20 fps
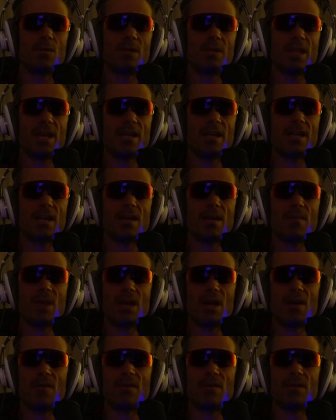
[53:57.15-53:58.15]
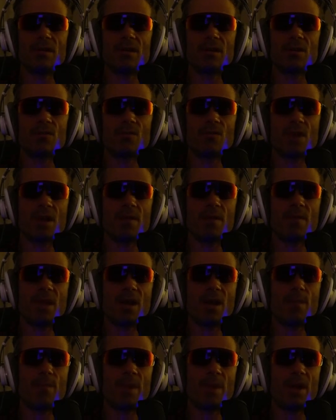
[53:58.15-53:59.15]
that came out, it could write about a
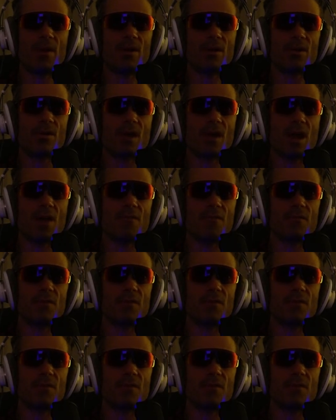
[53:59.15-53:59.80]
paragraph.